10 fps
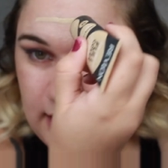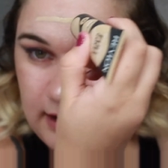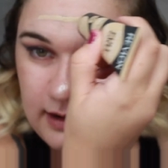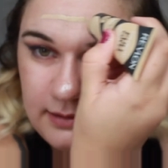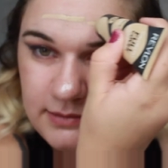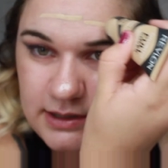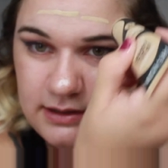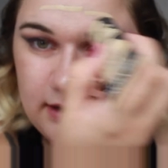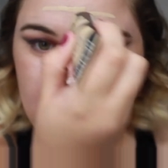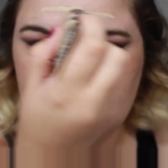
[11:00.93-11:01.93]
and I'm
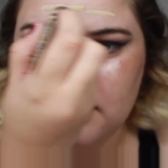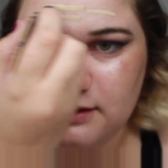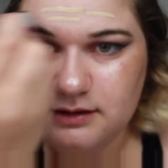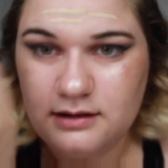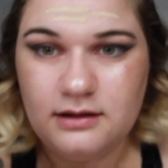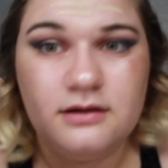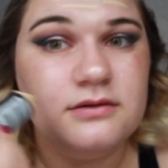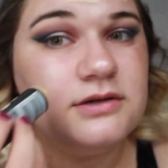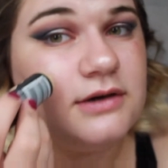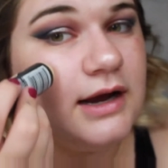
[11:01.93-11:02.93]
just gonna go
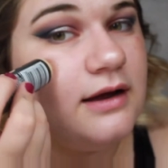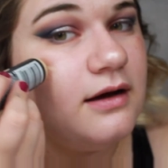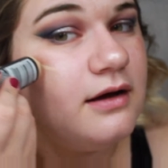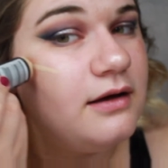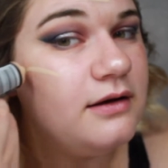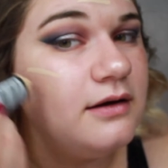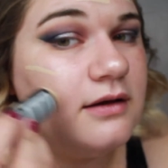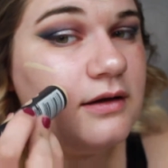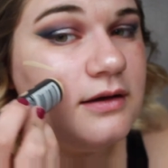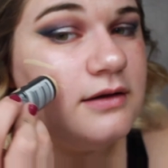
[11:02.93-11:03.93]
straight on
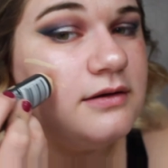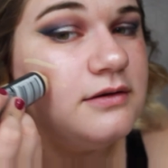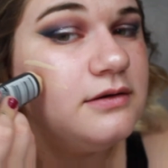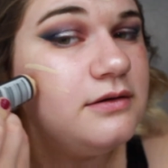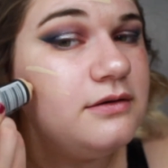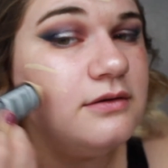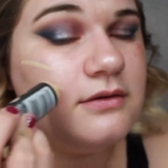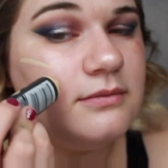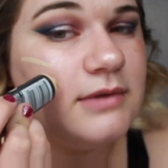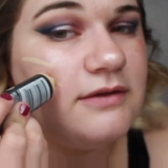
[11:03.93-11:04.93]

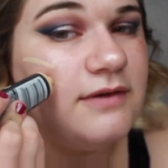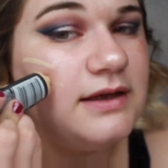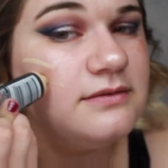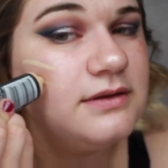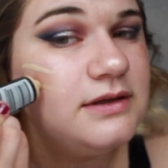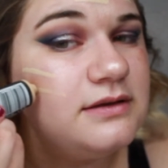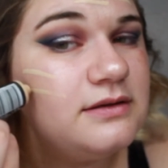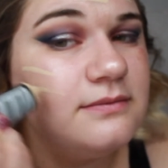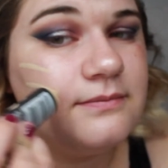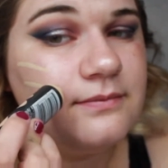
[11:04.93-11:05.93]
to my face with
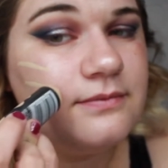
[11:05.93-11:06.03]
this.